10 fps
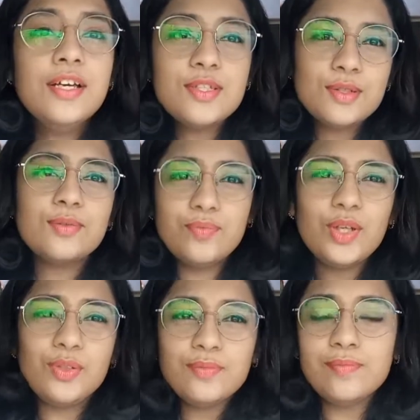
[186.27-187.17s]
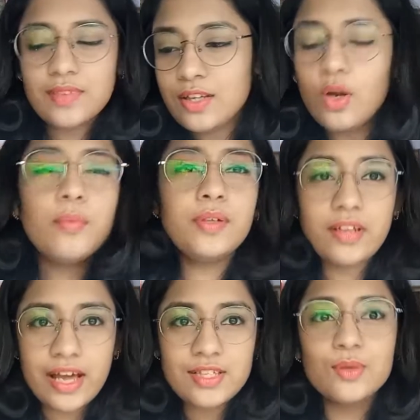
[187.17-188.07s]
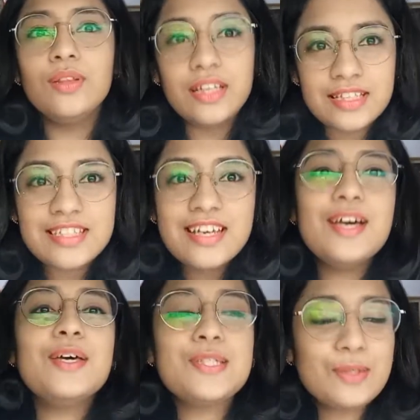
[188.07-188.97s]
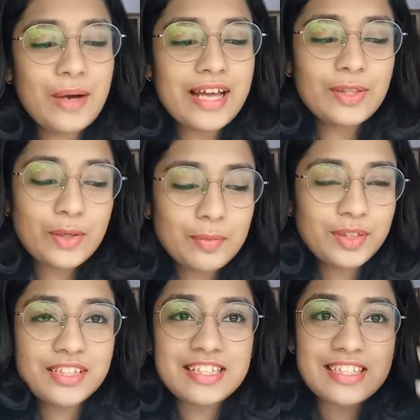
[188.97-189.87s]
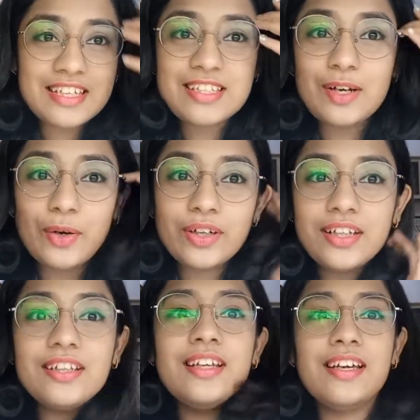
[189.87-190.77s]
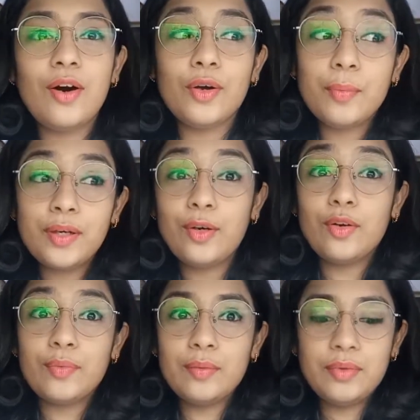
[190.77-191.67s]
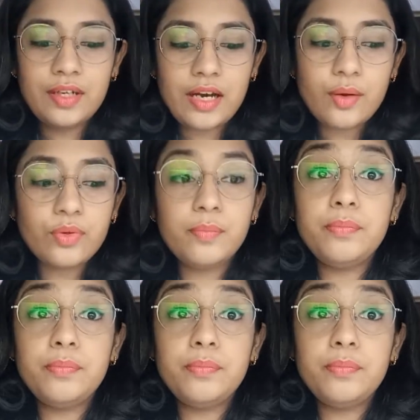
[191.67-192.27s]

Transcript: So normal high school things. So I thought about these things a lot and they occupied a lot of my brain. I would